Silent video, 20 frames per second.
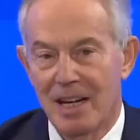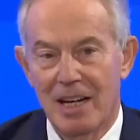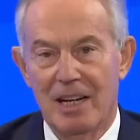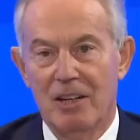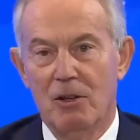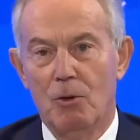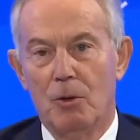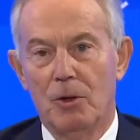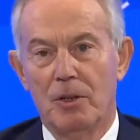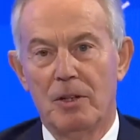
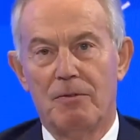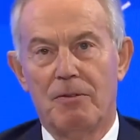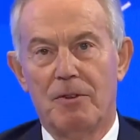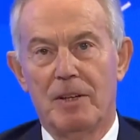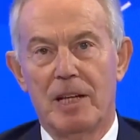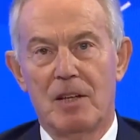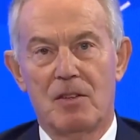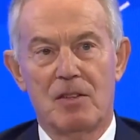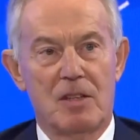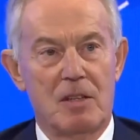in order for
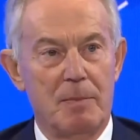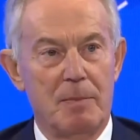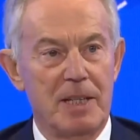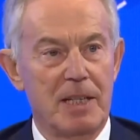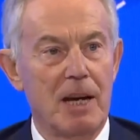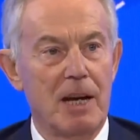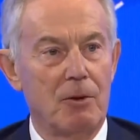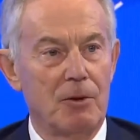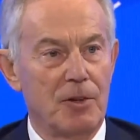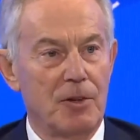this to be
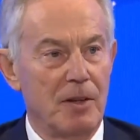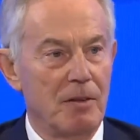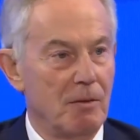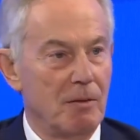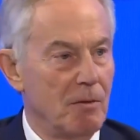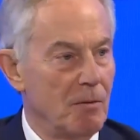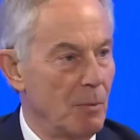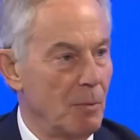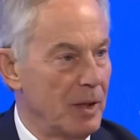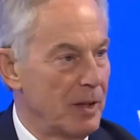dealt
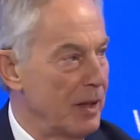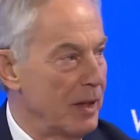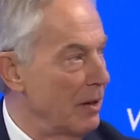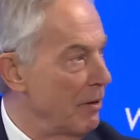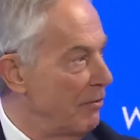with in